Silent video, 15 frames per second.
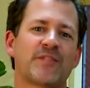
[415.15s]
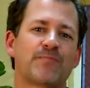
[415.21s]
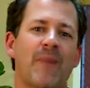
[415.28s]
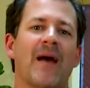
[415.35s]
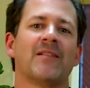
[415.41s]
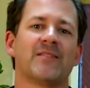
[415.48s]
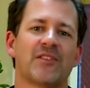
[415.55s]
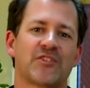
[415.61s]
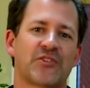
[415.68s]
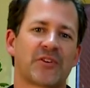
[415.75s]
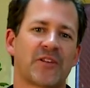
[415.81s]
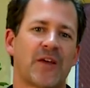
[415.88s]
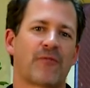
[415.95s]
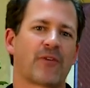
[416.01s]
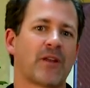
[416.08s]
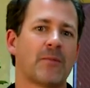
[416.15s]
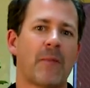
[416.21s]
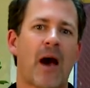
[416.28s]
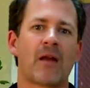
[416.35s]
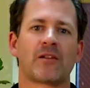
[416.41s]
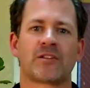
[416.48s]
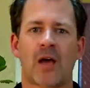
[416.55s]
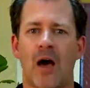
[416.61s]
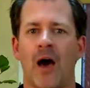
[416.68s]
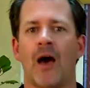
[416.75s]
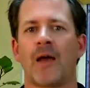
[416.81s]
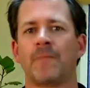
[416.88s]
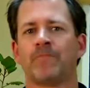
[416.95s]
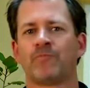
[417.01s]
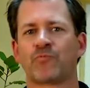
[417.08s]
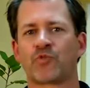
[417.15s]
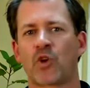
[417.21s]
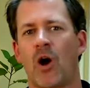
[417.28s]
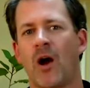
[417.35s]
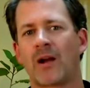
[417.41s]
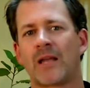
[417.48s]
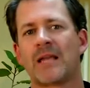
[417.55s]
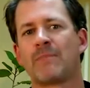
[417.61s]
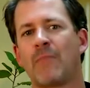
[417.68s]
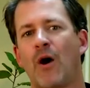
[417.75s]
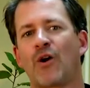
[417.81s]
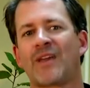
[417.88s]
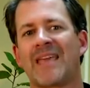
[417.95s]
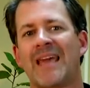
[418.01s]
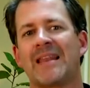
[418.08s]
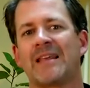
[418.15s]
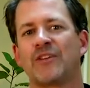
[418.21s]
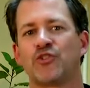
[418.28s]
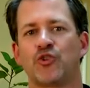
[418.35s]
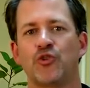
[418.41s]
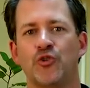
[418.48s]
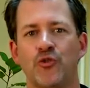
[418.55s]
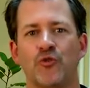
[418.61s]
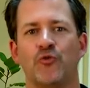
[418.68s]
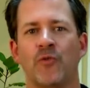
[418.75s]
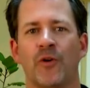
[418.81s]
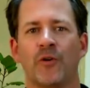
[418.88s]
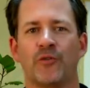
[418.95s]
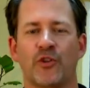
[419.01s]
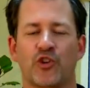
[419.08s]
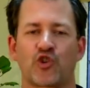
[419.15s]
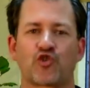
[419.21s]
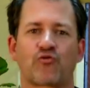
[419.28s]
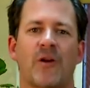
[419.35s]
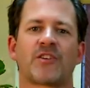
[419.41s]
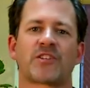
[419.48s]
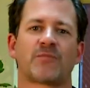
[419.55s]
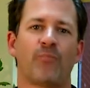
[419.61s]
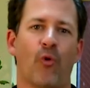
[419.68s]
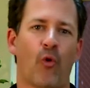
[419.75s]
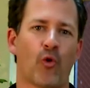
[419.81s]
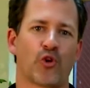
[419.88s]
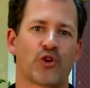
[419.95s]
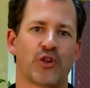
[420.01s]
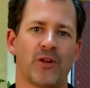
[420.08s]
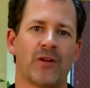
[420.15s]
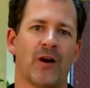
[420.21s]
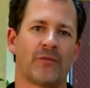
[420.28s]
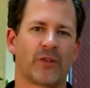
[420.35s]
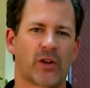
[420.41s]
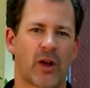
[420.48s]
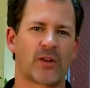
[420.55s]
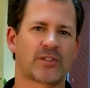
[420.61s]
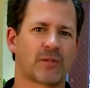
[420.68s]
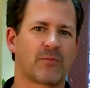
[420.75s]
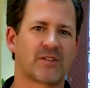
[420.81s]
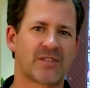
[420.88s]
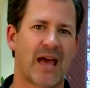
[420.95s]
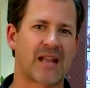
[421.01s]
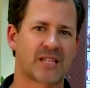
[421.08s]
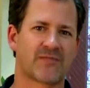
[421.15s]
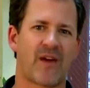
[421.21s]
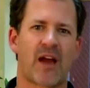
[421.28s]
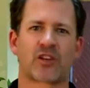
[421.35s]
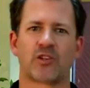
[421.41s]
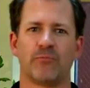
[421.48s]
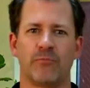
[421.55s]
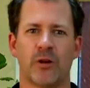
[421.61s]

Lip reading: spent a significant amount of time talking about getting to the trust portion of the customer satisfaction